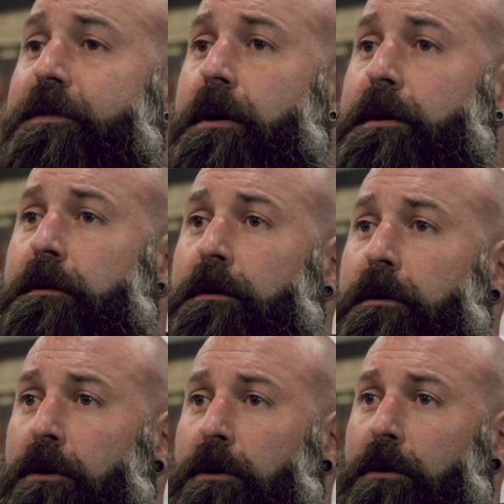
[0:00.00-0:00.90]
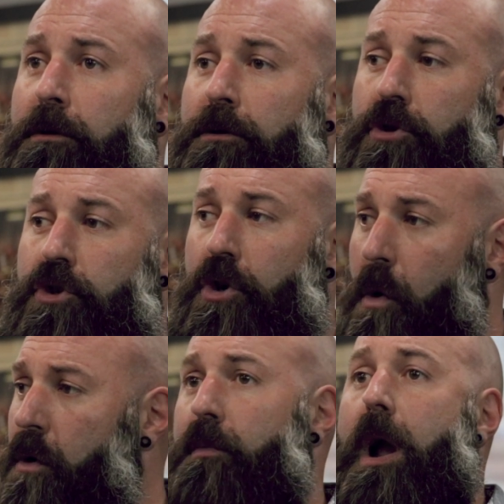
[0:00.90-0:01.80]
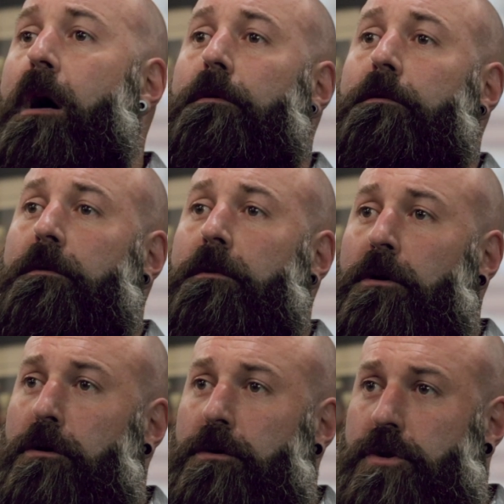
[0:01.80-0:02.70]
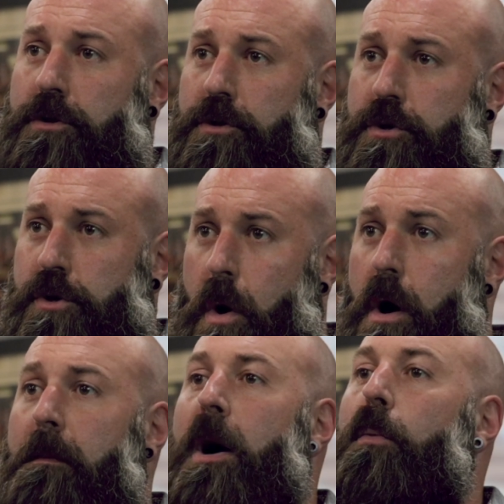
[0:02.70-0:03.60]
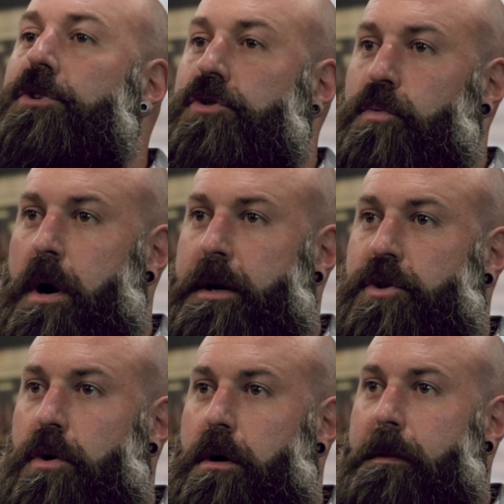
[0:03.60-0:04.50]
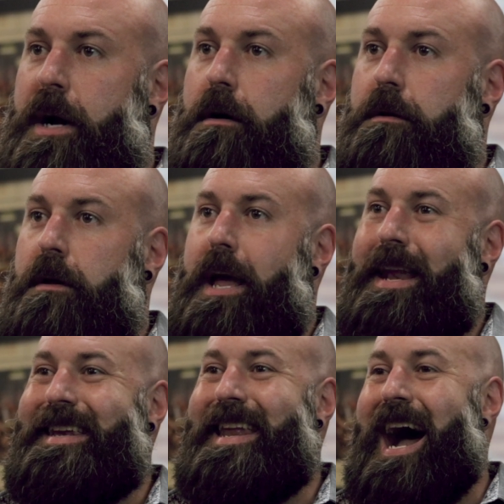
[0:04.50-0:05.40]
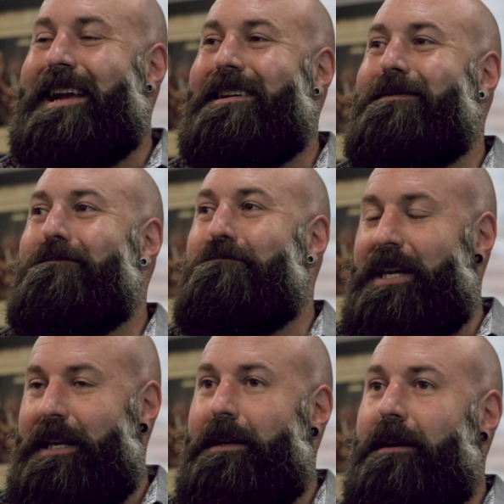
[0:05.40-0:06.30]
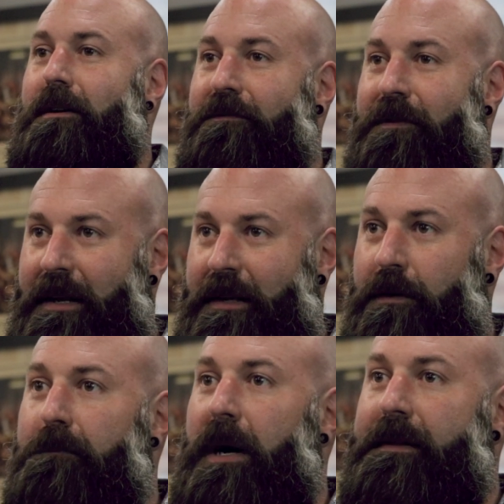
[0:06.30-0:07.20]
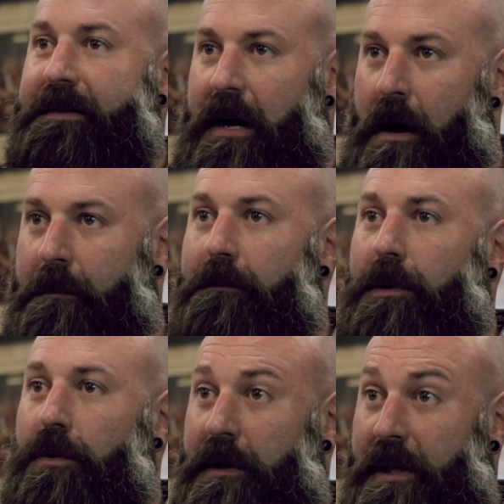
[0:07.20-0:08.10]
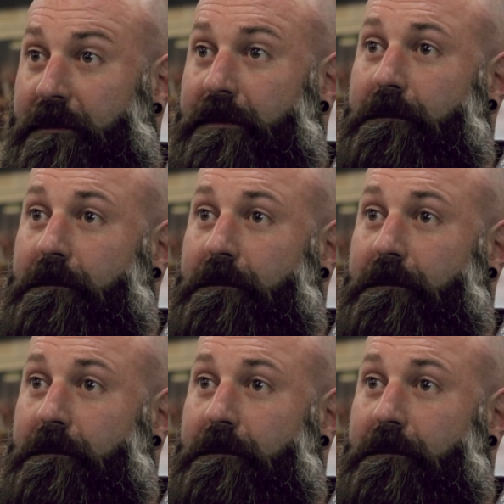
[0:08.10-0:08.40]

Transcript: fun, joke around, talk about what you want to talk about, and not be offended by the time you leave.